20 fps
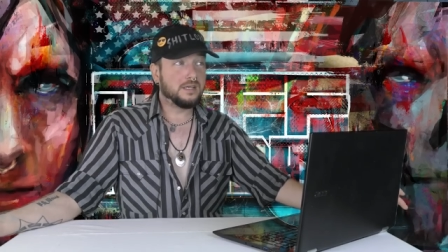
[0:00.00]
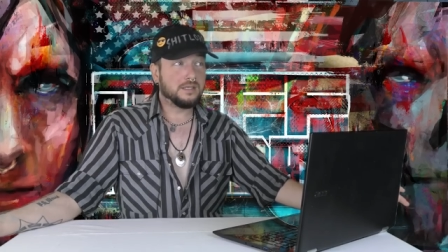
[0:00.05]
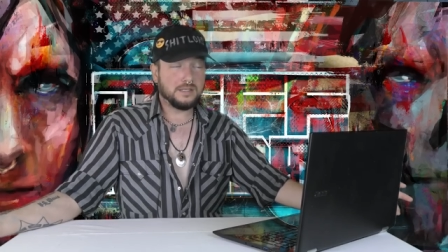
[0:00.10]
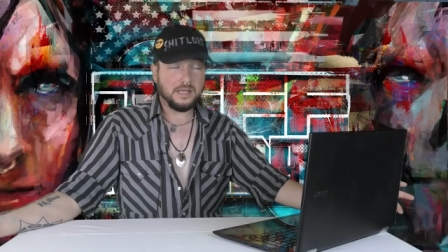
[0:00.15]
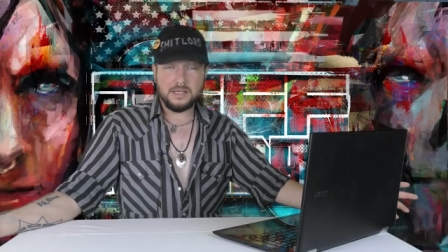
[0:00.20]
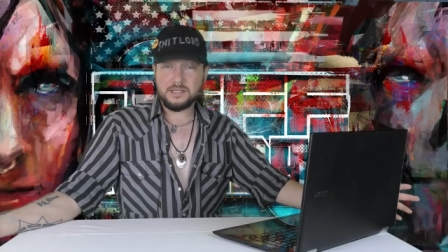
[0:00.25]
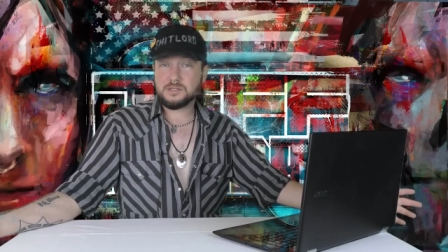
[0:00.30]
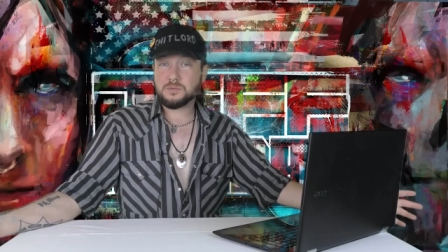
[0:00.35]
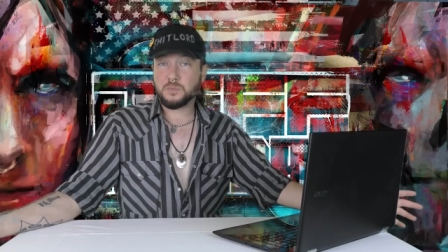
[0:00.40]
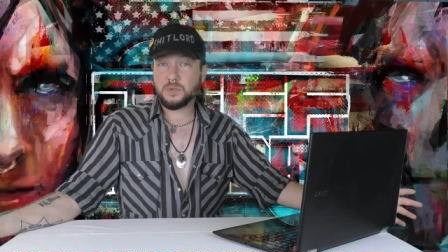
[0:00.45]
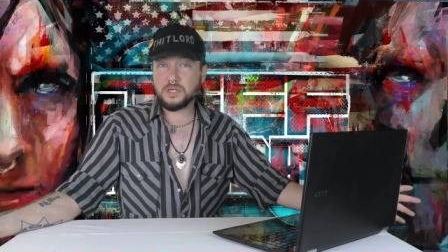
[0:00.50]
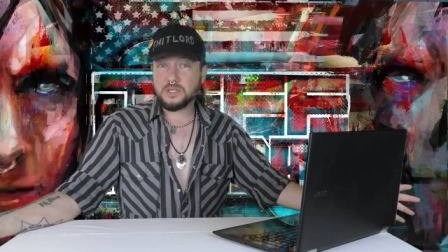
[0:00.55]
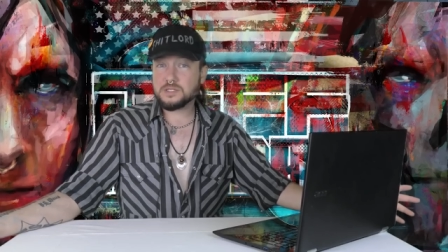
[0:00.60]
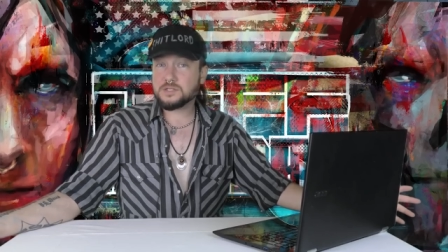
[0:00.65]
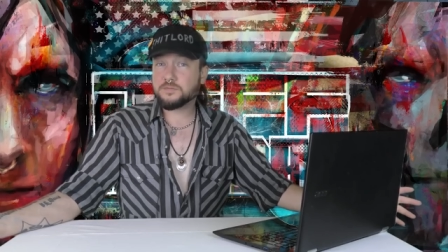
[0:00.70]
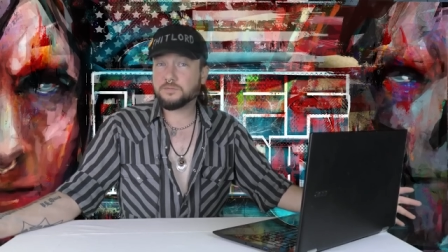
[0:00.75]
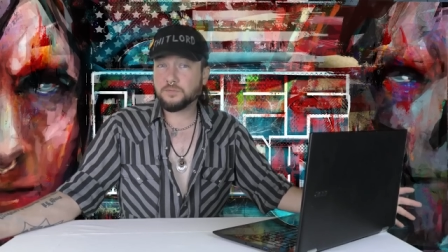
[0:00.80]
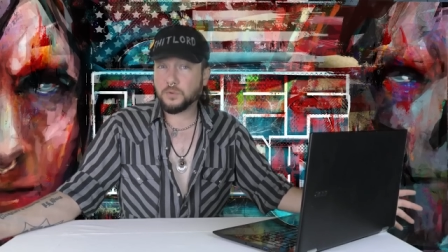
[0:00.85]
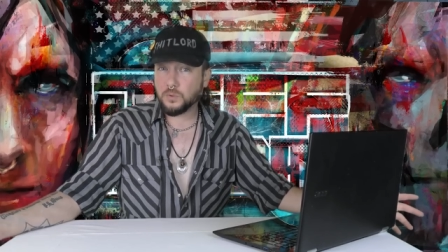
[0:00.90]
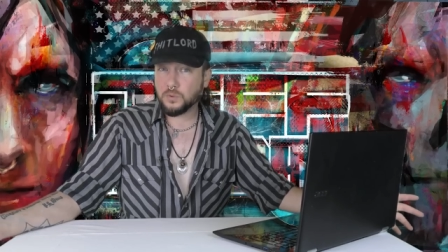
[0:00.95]
That's what
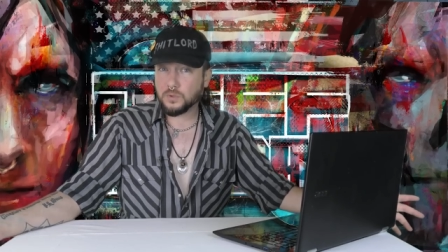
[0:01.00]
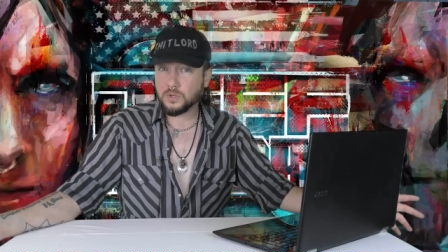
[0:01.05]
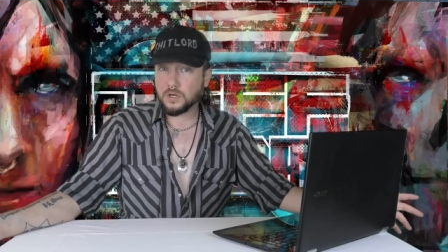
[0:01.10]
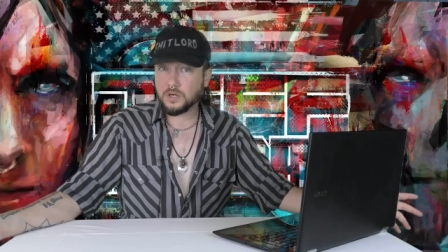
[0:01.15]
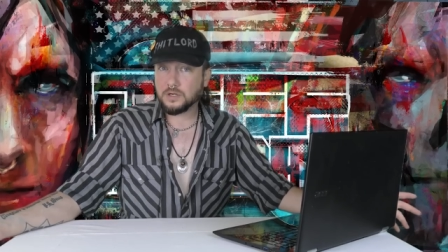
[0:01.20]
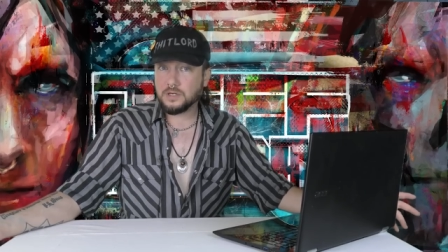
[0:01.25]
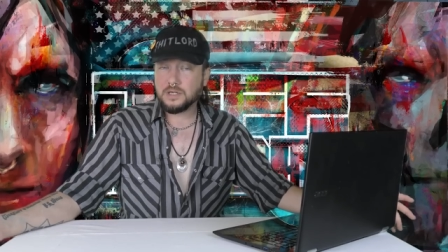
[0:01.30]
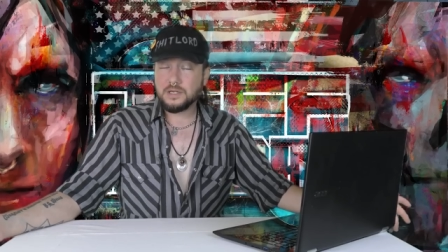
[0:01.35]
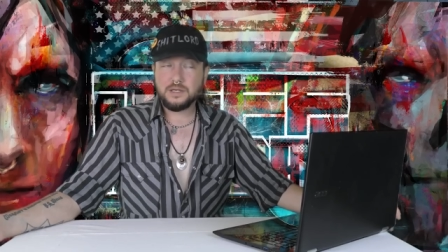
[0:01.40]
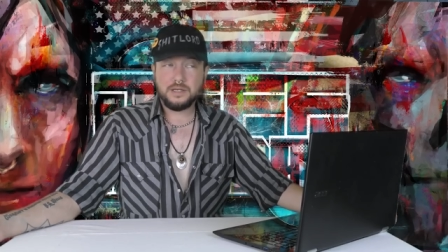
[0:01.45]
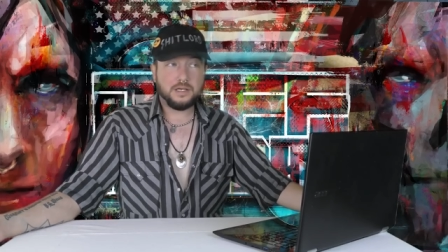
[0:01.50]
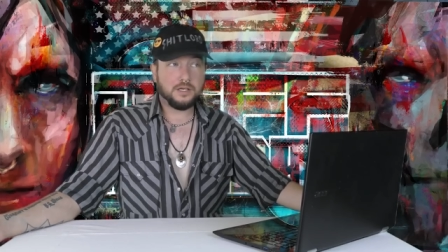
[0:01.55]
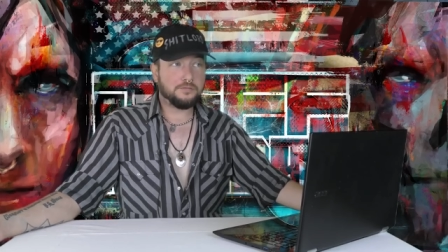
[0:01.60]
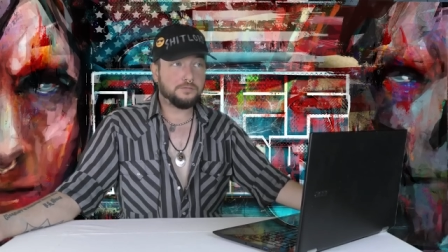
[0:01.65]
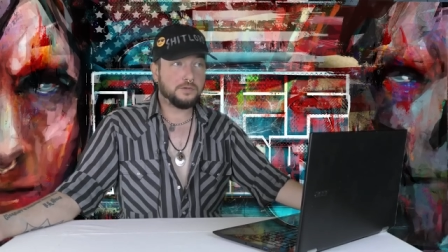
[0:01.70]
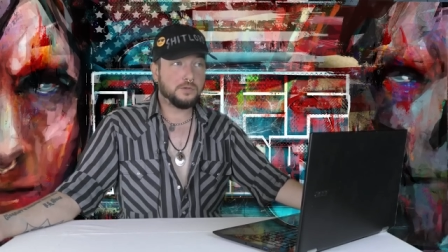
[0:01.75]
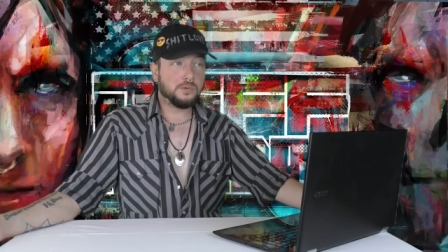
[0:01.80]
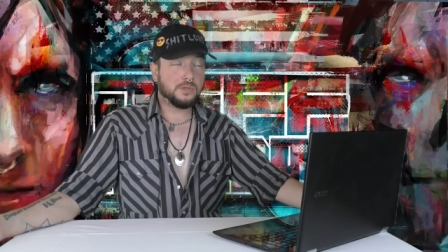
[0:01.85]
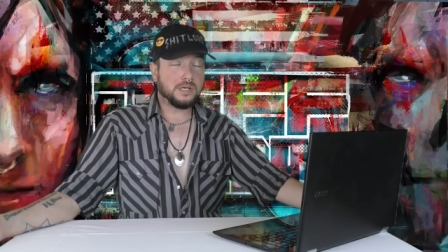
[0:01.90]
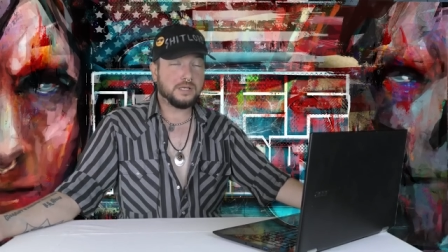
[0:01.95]
it's for.
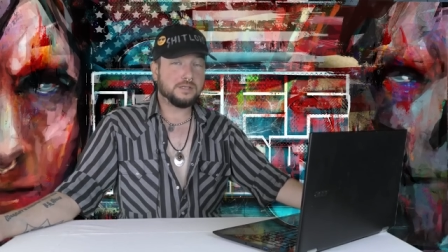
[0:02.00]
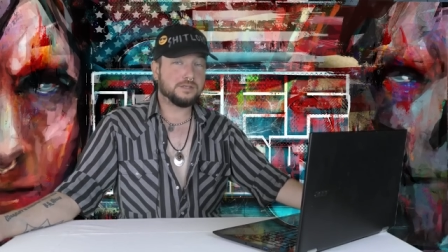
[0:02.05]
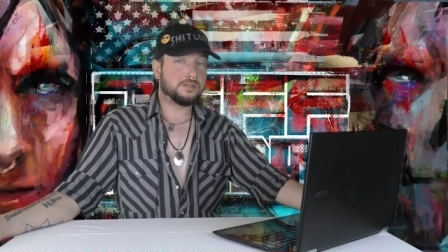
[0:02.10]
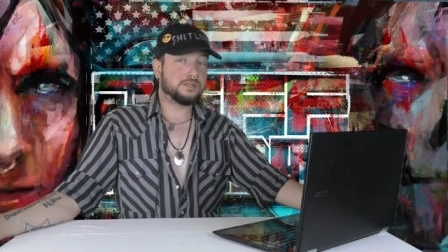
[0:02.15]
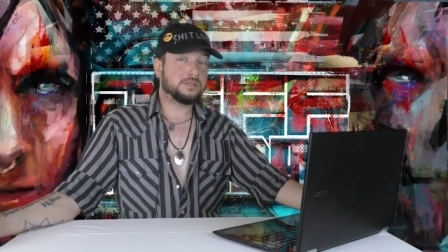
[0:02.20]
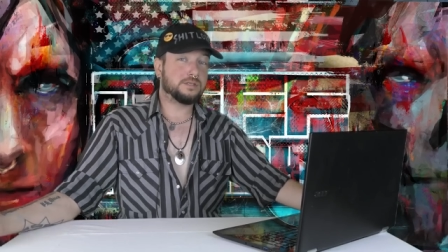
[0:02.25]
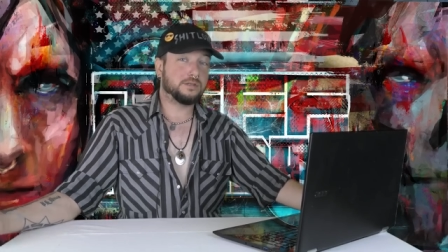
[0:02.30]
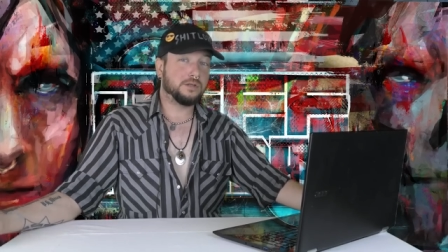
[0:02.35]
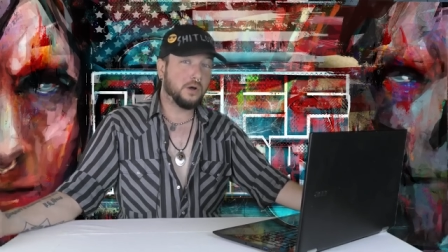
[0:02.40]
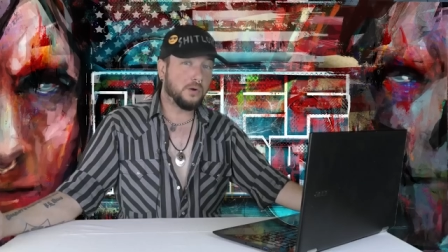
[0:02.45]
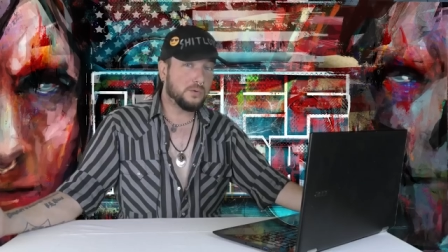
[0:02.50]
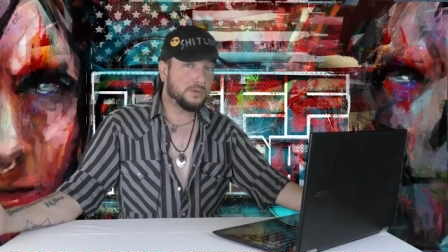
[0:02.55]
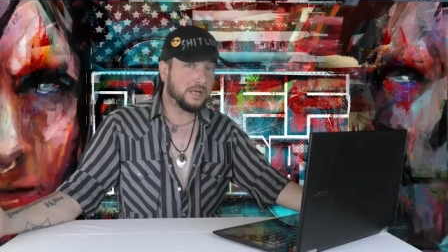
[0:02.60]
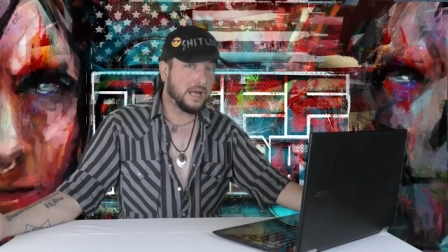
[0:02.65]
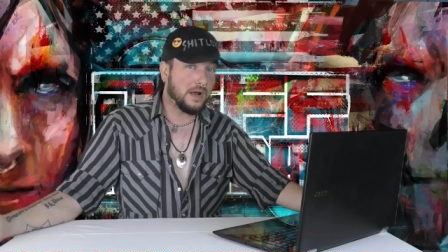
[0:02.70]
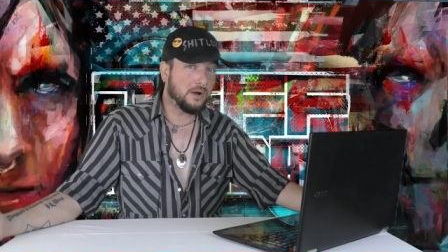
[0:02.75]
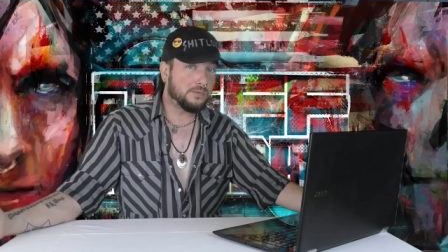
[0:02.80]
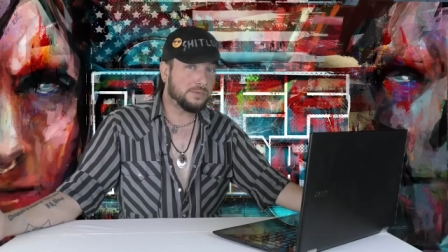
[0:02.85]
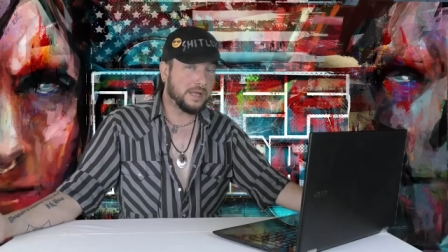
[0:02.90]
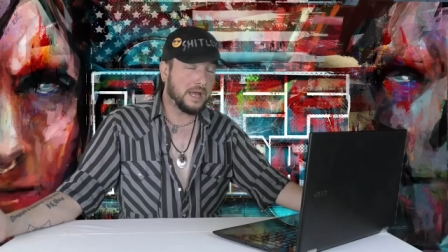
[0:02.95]
If you can slow
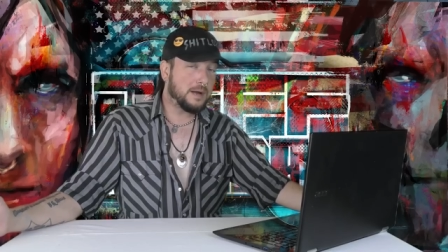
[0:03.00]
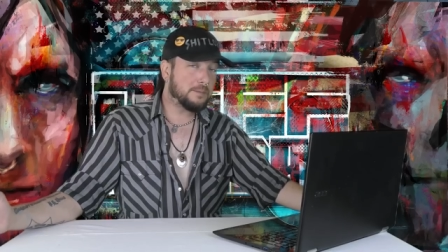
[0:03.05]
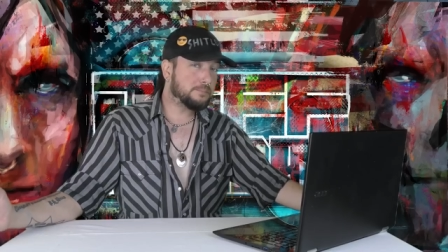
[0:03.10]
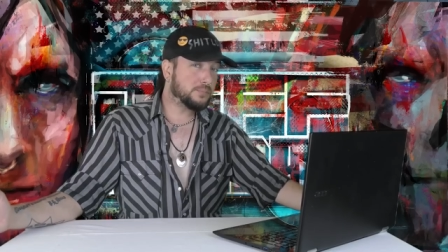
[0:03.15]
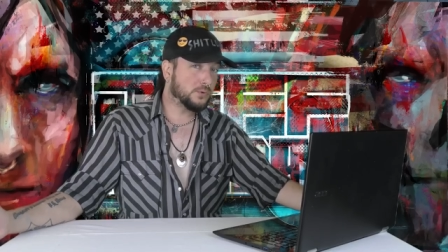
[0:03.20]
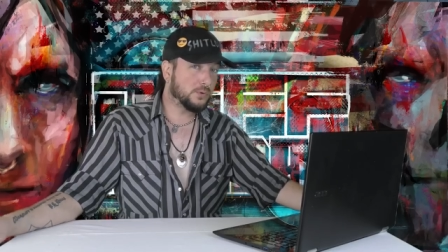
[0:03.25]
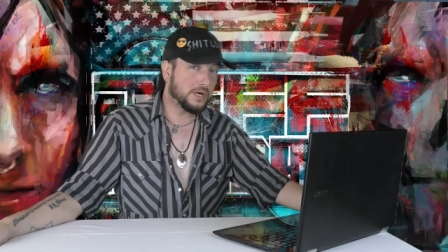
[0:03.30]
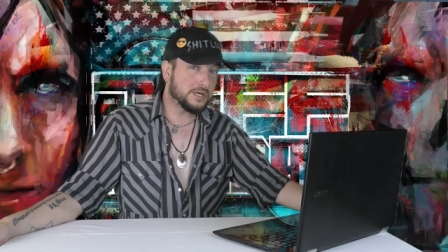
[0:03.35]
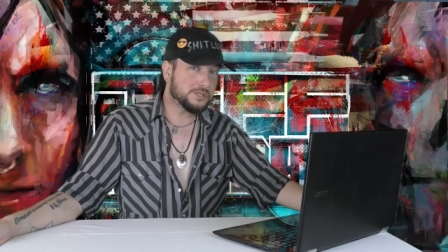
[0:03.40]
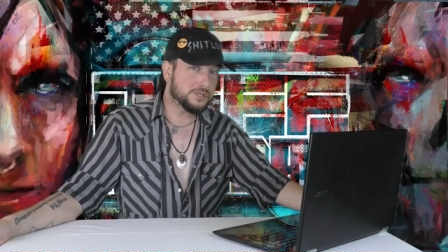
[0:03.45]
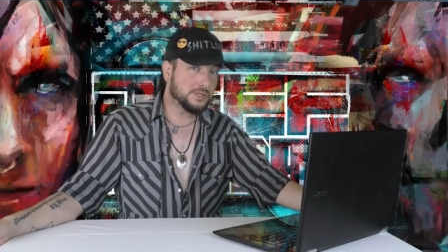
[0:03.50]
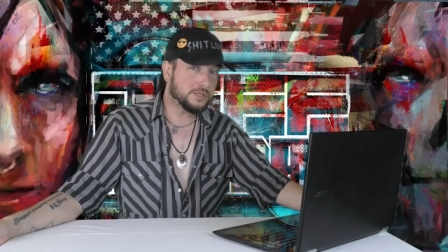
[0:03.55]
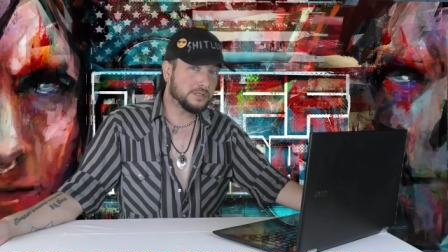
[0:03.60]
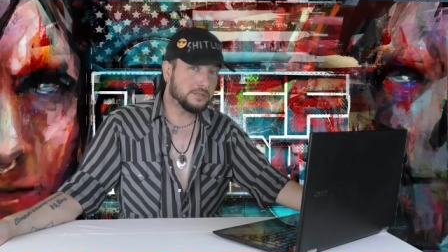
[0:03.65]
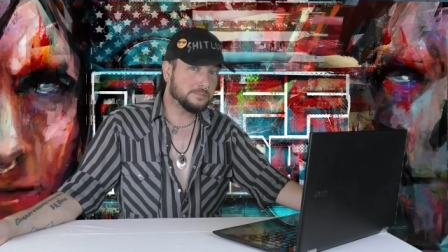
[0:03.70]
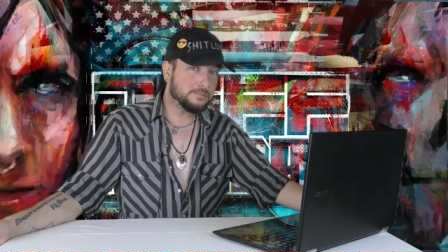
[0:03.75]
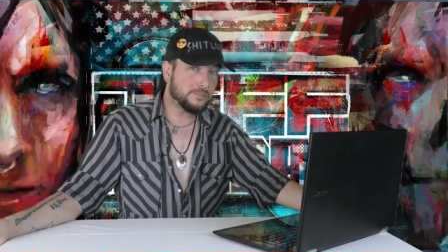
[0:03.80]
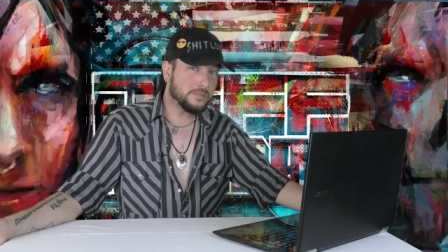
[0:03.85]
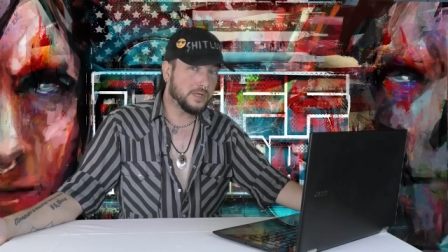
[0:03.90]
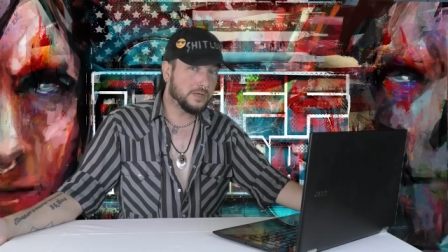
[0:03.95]
down that
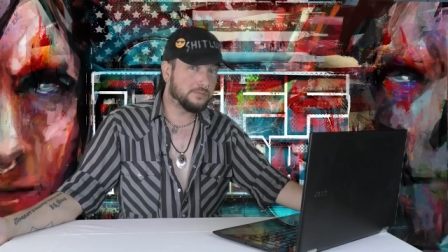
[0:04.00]
pressure,